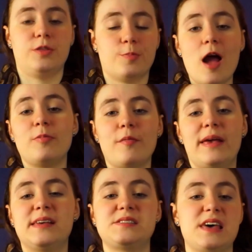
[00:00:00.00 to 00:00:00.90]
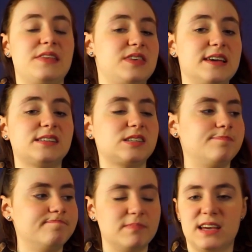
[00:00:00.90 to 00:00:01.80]
The problem is that this
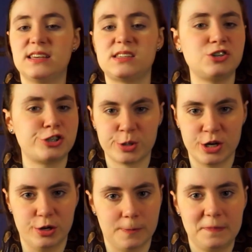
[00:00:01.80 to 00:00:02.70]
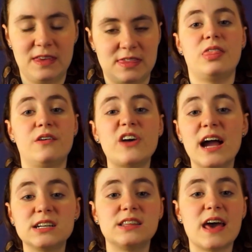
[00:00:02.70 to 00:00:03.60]
isn't true. The
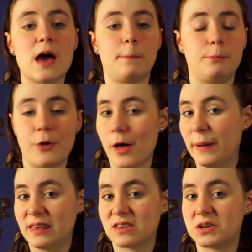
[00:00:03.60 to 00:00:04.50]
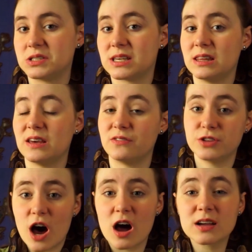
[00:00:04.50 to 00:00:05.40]
fact that ball pythons can live
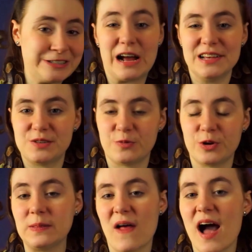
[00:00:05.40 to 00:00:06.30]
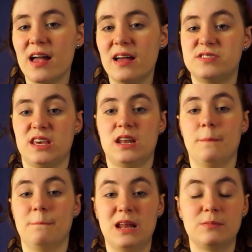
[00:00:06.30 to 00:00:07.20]
long, stress-free lives in a
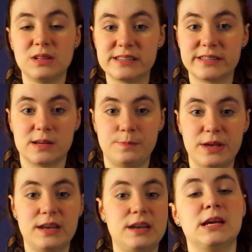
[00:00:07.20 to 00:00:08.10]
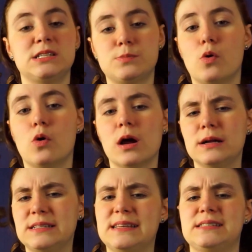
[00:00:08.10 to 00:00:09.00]
minimalistic bin is more a
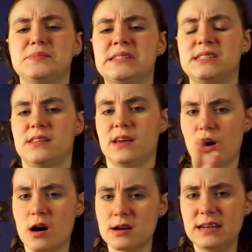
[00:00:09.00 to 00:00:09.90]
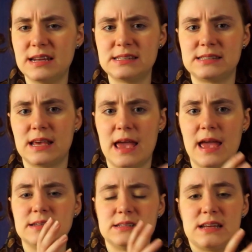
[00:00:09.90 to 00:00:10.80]
testament to their hardiness
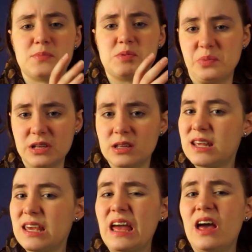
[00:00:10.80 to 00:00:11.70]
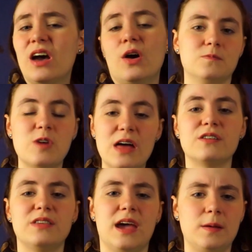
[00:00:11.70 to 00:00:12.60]
and adaptability
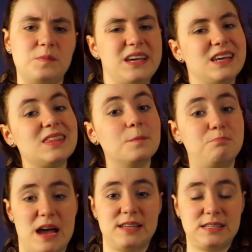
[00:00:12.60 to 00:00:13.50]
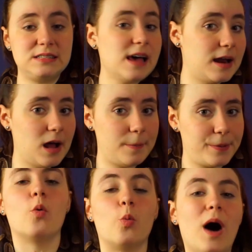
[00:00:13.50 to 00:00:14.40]
rather than it being the best setup.
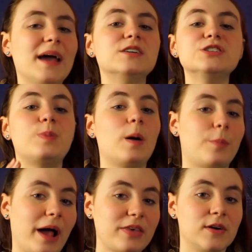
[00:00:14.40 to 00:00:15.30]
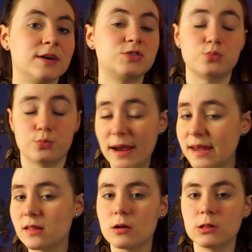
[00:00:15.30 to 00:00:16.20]
Wild ball pythons
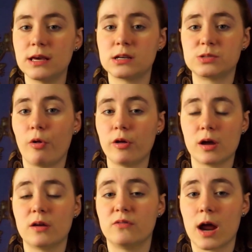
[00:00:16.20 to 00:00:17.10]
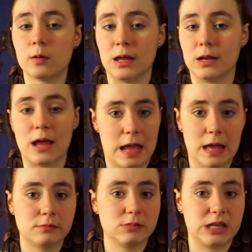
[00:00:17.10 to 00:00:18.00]
regularly explore their environment,
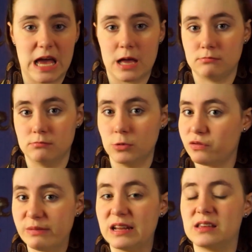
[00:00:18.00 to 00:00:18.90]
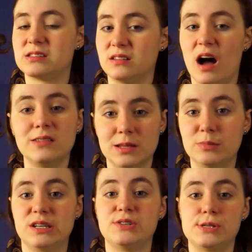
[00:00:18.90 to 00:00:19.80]
and that movement is not
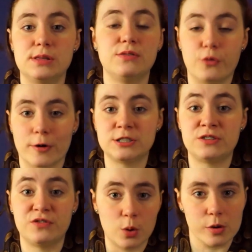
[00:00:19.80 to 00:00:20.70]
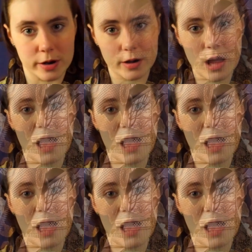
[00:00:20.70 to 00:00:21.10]
limited to the forest floor.